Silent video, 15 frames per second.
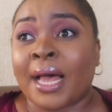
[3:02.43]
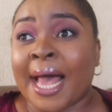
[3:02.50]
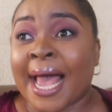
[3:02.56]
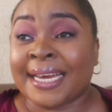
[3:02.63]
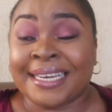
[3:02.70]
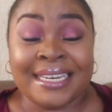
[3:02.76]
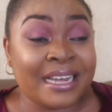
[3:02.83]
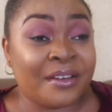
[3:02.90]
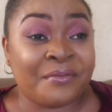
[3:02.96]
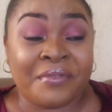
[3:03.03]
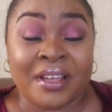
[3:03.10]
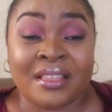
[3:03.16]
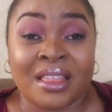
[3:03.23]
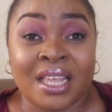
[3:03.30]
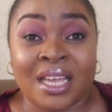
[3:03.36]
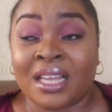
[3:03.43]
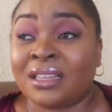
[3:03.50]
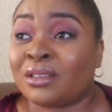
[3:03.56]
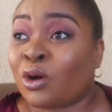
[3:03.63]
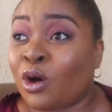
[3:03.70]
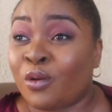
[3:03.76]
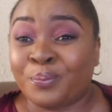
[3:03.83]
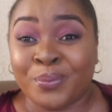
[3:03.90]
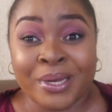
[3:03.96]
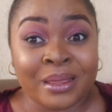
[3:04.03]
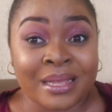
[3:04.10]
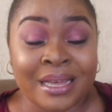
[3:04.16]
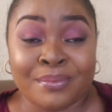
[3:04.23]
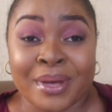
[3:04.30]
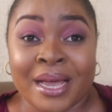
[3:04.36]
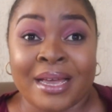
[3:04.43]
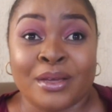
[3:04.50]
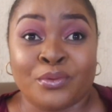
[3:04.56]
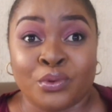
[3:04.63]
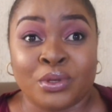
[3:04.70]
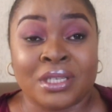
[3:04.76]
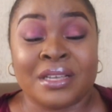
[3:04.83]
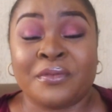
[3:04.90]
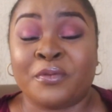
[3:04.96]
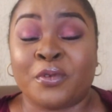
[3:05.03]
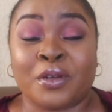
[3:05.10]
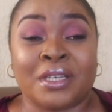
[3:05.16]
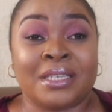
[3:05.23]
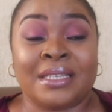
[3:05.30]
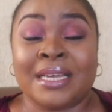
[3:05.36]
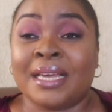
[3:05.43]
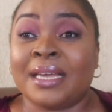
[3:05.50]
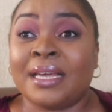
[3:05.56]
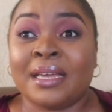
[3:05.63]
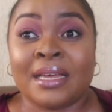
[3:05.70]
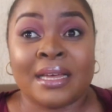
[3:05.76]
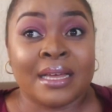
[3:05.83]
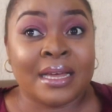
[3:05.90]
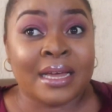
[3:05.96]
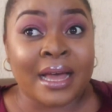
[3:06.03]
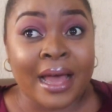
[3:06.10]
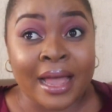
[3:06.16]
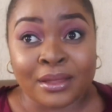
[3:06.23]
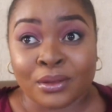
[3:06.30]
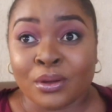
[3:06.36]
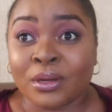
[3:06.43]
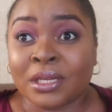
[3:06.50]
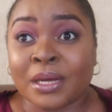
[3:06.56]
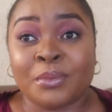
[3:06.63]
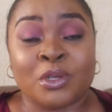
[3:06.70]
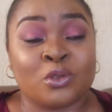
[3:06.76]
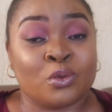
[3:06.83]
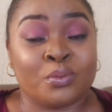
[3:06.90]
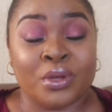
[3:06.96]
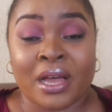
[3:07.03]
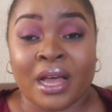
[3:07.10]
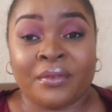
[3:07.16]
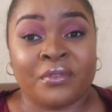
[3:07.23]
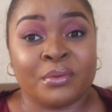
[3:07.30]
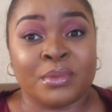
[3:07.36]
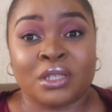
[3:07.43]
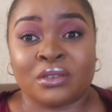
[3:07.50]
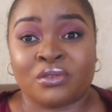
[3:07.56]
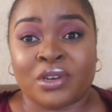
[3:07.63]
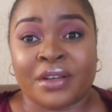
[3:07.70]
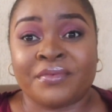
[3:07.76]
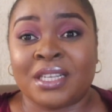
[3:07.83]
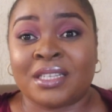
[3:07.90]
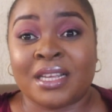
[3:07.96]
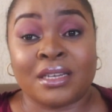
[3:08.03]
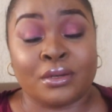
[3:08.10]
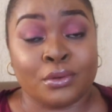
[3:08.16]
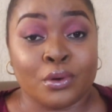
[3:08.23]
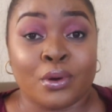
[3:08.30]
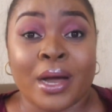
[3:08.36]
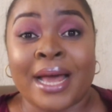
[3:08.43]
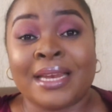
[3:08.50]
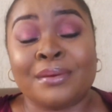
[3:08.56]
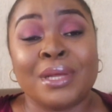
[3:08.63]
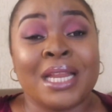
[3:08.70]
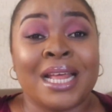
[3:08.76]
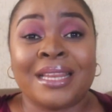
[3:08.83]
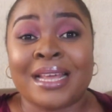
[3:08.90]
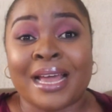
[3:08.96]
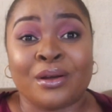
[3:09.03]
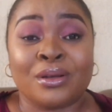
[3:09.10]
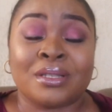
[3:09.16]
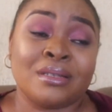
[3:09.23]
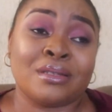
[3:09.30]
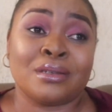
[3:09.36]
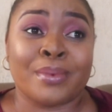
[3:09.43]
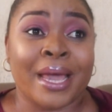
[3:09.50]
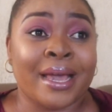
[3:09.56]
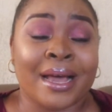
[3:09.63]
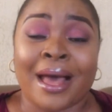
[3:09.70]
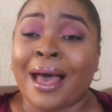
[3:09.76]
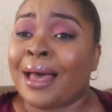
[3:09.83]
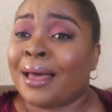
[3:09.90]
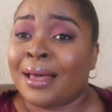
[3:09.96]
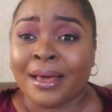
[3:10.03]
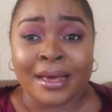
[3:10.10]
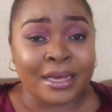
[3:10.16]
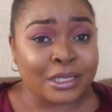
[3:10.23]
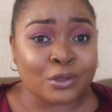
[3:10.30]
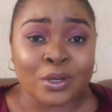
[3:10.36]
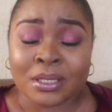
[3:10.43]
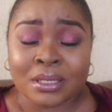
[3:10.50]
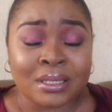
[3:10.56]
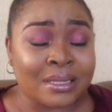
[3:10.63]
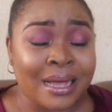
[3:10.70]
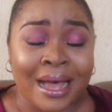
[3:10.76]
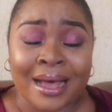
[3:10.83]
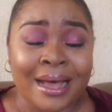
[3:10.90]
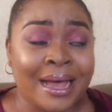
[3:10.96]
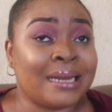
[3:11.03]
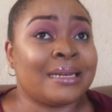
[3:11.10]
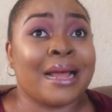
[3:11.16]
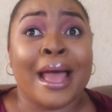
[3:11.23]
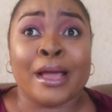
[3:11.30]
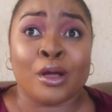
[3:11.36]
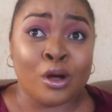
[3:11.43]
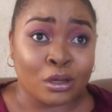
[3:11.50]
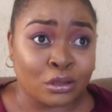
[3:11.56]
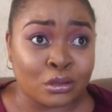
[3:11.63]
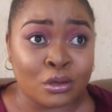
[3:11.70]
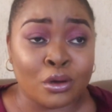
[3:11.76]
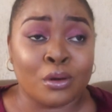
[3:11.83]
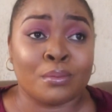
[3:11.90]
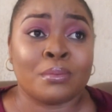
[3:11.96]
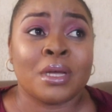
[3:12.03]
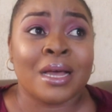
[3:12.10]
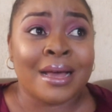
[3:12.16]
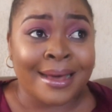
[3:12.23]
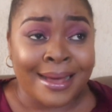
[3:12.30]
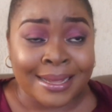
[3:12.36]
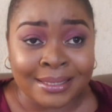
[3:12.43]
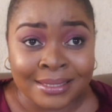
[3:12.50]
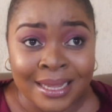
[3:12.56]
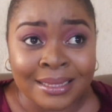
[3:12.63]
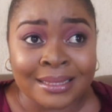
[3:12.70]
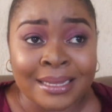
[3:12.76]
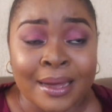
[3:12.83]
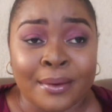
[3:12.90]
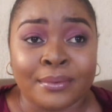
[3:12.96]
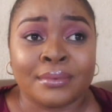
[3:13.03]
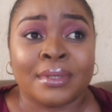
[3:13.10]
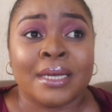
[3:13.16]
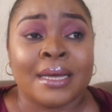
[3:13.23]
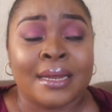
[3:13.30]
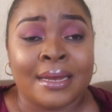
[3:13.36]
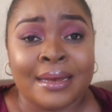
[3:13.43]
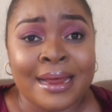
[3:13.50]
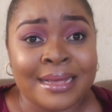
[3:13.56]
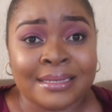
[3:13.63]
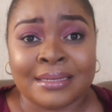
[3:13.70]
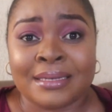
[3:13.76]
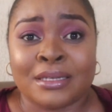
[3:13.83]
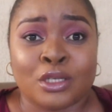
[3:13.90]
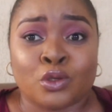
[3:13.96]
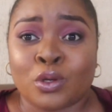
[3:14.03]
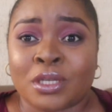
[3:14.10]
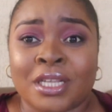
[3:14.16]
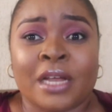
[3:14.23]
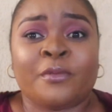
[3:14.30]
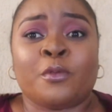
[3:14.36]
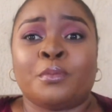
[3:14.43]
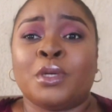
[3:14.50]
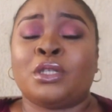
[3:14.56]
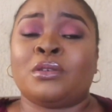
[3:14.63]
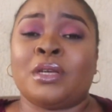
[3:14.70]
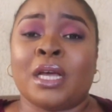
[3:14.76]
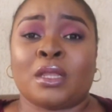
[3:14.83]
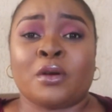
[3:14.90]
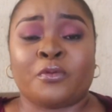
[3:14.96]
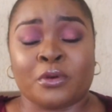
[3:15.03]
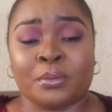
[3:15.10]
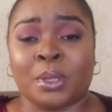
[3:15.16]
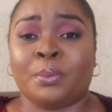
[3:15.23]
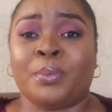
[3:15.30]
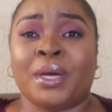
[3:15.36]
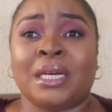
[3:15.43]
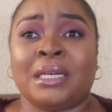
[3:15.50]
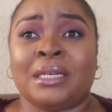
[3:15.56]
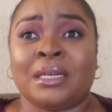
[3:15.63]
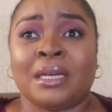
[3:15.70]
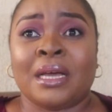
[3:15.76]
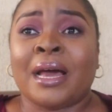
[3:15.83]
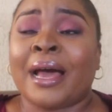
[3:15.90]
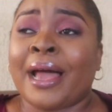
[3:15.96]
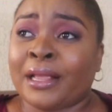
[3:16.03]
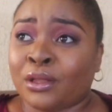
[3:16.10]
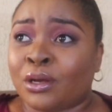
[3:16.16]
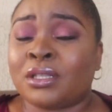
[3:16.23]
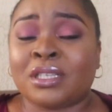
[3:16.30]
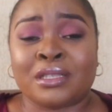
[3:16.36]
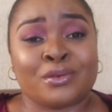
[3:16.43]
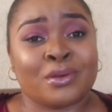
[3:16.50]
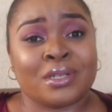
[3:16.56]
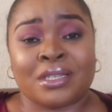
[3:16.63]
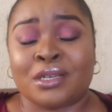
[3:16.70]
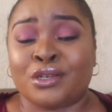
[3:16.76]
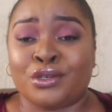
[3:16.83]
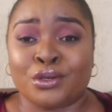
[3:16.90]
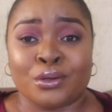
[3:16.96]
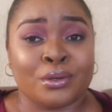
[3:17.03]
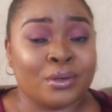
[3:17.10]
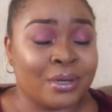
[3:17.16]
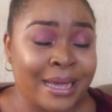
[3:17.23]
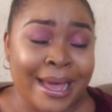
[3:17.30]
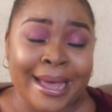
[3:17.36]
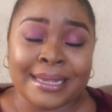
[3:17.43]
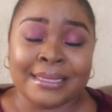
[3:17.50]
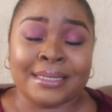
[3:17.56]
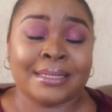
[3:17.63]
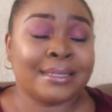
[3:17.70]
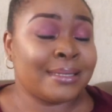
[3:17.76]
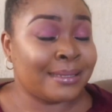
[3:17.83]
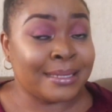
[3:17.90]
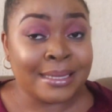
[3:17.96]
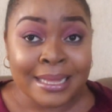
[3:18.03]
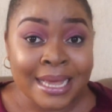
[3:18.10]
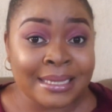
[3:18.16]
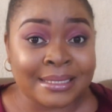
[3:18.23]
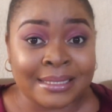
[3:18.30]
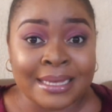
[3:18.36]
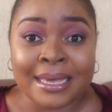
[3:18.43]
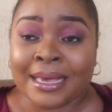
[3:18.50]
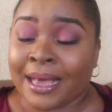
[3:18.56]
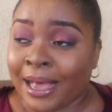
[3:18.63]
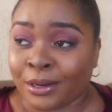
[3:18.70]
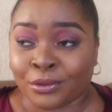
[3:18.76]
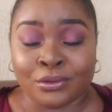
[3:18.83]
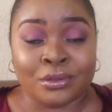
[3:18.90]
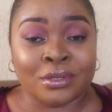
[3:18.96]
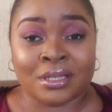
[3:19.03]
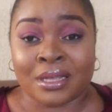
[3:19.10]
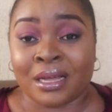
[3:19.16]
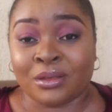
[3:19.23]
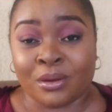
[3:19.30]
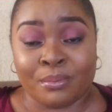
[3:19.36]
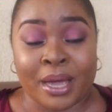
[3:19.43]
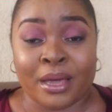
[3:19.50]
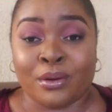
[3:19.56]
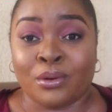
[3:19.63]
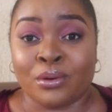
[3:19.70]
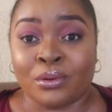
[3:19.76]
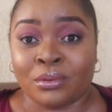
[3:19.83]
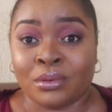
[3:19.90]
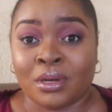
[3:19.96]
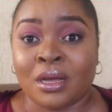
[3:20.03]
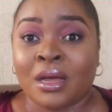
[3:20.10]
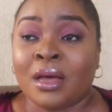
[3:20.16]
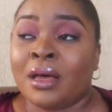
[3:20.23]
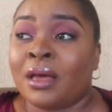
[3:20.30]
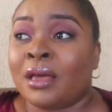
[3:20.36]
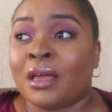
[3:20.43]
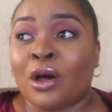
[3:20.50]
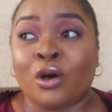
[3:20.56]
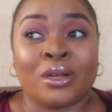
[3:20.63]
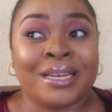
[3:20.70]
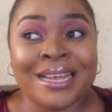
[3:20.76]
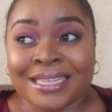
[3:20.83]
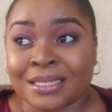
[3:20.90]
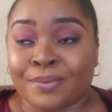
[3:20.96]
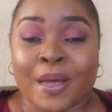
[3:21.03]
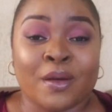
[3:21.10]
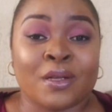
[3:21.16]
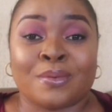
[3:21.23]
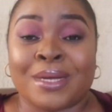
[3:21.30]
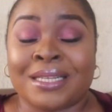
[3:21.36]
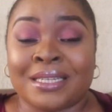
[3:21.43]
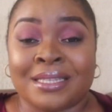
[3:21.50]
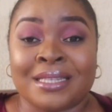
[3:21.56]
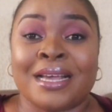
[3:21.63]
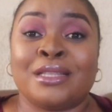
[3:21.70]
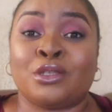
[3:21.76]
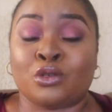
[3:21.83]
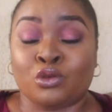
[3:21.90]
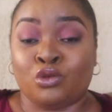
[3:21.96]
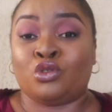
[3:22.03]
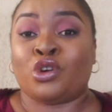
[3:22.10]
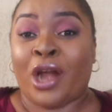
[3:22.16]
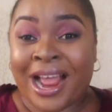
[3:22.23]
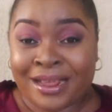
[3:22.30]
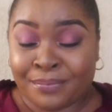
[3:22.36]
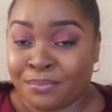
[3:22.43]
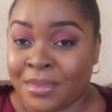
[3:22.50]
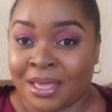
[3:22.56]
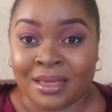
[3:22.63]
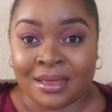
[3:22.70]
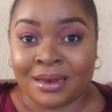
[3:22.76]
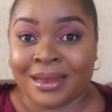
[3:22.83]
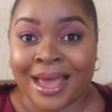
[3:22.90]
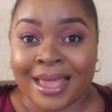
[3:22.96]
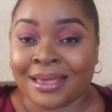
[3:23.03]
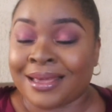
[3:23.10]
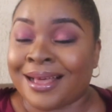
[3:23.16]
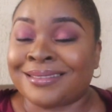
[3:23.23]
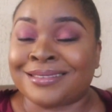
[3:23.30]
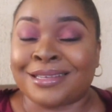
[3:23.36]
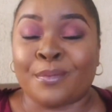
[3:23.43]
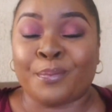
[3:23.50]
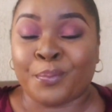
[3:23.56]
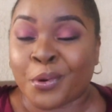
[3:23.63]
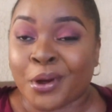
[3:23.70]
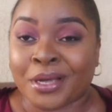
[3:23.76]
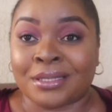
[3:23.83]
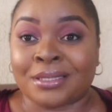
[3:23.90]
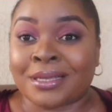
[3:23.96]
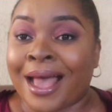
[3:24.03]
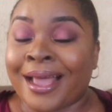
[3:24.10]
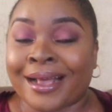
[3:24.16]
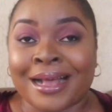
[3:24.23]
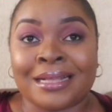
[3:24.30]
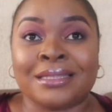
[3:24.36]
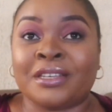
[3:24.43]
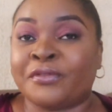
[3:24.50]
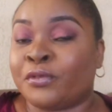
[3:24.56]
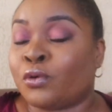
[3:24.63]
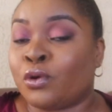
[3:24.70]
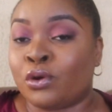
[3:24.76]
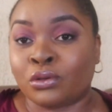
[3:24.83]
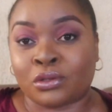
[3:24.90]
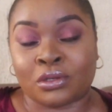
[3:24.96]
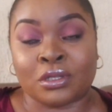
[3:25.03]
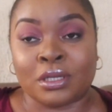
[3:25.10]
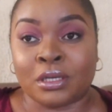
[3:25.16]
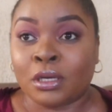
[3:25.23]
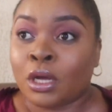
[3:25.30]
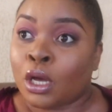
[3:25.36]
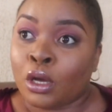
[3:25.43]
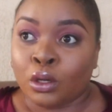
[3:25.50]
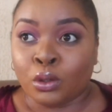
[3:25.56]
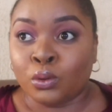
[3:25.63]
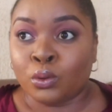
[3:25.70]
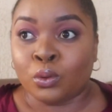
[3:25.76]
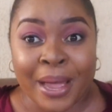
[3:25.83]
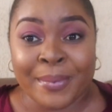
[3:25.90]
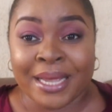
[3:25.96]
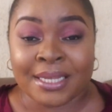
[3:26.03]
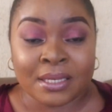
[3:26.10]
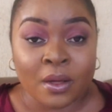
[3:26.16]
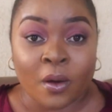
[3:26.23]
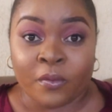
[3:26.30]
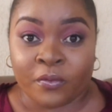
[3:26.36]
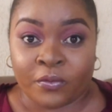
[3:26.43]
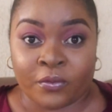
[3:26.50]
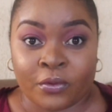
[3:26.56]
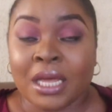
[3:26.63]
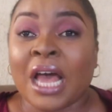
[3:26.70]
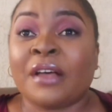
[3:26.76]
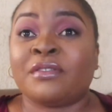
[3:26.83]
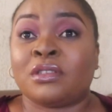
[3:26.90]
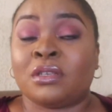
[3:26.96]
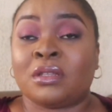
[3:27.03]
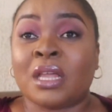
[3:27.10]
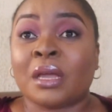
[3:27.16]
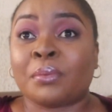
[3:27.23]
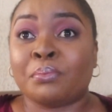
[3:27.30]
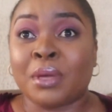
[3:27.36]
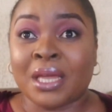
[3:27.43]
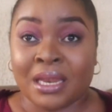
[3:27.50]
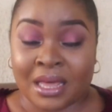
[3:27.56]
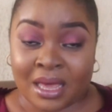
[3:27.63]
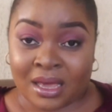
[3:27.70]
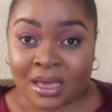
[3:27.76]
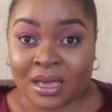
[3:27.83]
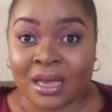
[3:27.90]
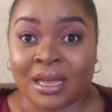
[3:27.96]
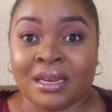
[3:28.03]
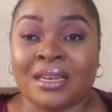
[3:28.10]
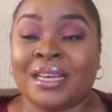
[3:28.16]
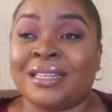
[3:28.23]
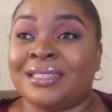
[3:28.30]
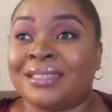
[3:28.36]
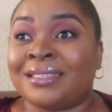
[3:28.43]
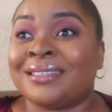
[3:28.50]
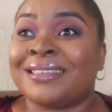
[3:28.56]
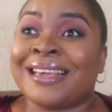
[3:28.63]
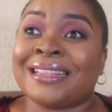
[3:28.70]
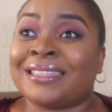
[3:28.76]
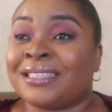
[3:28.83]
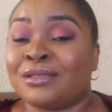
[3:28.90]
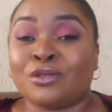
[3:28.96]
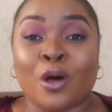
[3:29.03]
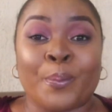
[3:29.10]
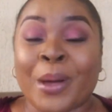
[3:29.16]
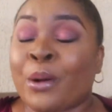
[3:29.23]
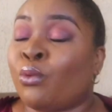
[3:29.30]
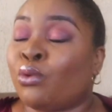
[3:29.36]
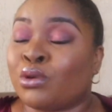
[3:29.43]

I did everything, completed my routine for the day. I told them it would be hard for me to drive. They said no, and immediately I got into my car. It wasn't that hard. I got home, I sat down. Next thing, it was hard for me to get up from the bed. I thought it was a joke, guys. The next day, I couldn't stand on my own unless my husband is there to drag me. Like, at a point, I can't even go to the loo by myself. They have to take me there, and then getting up,